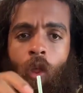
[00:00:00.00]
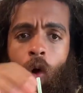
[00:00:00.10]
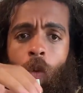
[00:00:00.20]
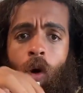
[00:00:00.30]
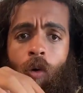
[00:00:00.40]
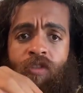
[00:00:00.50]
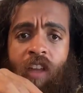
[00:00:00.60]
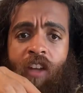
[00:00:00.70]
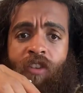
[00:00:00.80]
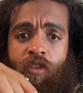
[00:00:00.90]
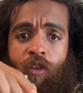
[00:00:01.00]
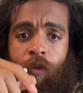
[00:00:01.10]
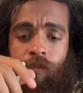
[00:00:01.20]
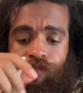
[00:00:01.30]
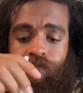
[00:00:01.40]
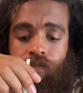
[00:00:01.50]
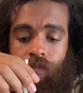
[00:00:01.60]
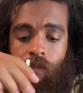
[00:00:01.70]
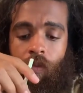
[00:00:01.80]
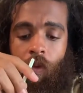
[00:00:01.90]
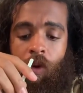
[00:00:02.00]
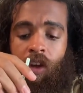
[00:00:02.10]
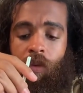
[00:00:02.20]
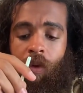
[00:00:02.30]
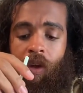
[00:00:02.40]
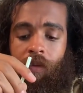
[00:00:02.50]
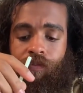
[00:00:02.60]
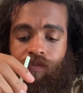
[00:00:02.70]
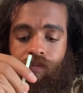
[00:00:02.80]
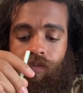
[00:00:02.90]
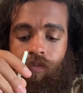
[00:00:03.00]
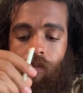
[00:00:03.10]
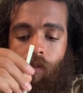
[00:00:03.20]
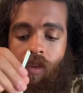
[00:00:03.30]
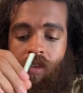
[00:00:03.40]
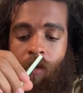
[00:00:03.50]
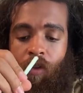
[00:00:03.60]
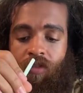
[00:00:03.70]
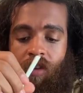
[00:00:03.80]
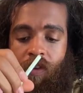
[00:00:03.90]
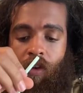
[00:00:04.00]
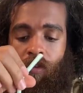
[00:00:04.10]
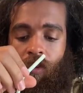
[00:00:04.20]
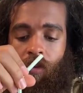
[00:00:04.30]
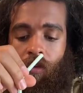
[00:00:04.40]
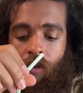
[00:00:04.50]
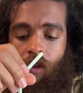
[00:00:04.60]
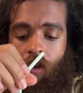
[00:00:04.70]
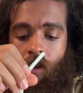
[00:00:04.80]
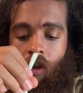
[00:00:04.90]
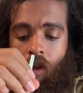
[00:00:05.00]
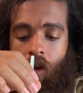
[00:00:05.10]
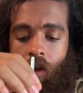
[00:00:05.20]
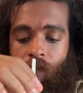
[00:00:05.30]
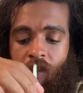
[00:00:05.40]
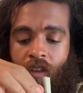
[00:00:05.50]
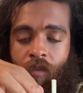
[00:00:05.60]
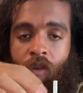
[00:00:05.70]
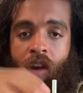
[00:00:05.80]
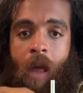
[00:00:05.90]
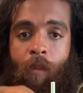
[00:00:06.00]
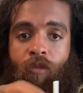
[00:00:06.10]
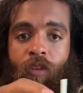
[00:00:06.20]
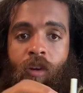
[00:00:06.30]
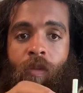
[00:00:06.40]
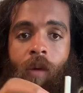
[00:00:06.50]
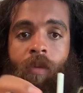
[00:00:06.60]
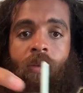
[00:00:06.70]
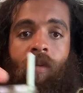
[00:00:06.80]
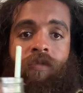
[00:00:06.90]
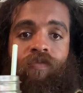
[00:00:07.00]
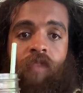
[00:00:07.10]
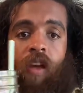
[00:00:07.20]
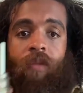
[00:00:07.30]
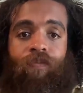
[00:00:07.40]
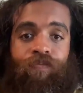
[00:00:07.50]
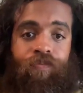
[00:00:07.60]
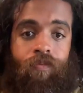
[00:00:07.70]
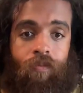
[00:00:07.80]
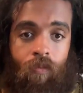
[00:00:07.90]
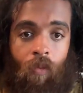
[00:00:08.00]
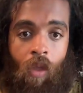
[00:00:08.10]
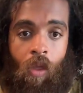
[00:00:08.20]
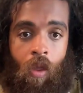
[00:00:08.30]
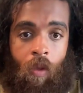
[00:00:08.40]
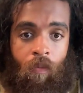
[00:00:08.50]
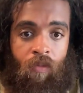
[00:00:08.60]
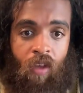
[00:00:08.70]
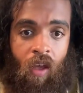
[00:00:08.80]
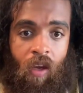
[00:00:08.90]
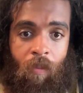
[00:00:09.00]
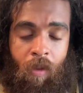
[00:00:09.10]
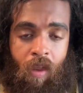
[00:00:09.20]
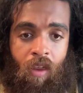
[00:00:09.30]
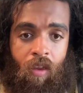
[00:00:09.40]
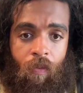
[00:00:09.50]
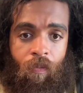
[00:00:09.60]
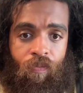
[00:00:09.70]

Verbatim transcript: Oh, whoa, it's not a ginger. In a good way. Other stuff in here too. Um, I think there's green apples in here probably, but yeah tiny pink.